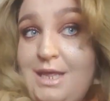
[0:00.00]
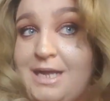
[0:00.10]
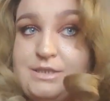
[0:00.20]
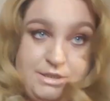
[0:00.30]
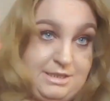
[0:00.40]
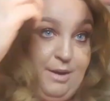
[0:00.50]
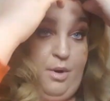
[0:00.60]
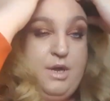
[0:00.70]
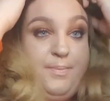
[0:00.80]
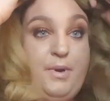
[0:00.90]
That is
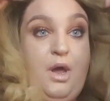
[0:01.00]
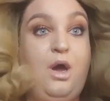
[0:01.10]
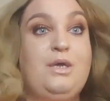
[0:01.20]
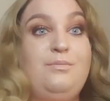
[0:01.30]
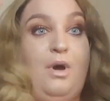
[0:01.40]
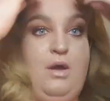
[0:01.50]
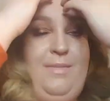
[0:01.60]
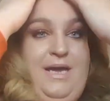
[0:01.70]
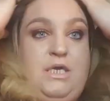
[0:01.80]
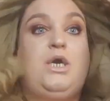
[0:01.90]
how I apply
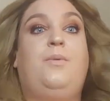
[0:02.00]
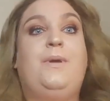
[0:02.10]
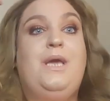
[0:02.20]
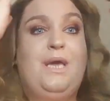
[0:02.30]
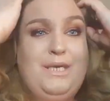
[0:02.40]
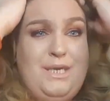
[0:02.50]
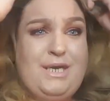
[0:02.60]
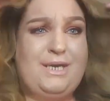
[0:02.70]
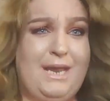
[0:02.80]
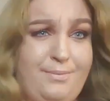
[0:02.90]
my makeup.
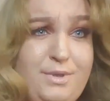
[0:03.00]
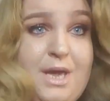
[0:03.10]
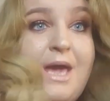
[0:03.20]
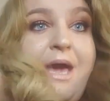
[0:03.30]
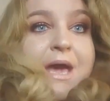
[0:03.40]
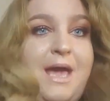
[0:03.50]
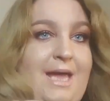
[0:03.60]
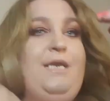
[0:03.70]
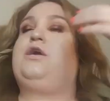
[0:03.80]
You can have your hair